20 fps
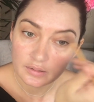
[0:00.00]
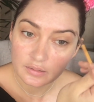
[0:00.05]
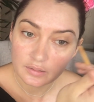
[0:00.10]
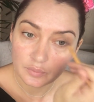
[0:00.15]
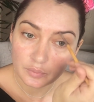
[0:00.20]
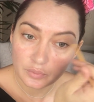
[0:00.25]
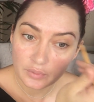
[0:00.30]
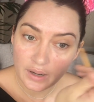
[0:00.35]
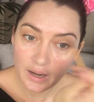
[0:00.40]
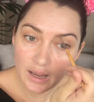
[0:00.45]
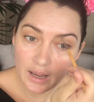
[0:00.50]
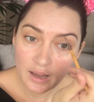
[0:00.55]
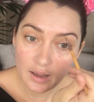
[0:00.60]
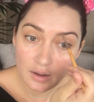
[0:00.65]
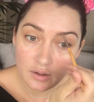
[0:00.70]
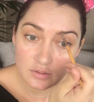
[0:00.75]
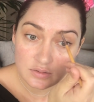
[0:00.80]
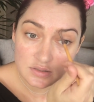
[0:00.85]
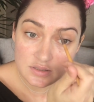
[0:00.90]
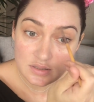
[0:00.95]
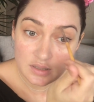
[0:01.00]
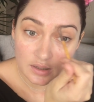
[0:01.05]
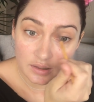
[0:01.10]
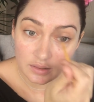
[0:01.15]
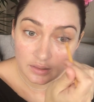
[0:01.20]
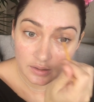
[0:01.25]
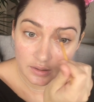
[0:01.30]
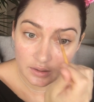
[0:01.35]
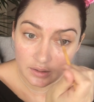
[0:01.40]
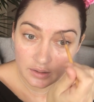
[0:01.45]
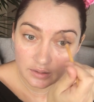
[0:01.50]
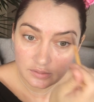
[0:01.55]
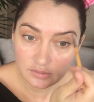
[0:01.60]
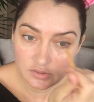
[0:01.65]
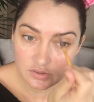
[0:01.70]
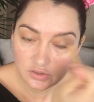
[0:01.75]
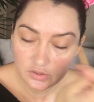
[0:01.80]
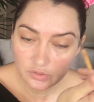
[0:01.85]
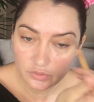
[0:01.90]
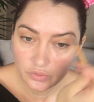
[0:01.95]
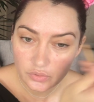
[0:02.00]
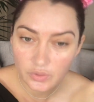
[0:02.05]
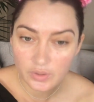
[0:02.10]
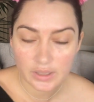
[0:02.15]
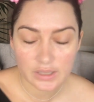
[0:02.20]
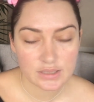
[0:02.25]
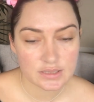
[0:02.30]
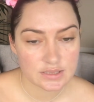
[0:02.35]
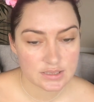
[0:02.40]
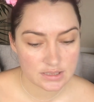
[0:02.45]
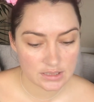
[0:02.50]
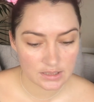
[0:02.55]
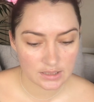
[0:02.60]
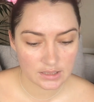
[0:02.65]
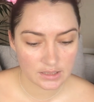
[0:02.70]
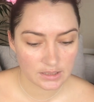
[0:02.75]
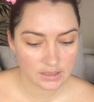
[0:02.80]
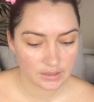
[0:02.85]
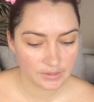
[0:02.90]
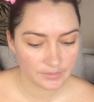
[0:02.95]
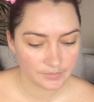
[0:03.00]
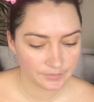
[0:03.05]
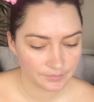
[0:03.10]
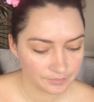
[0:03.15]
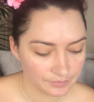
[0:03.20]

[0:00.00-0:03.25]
the brows, nothing too crazy.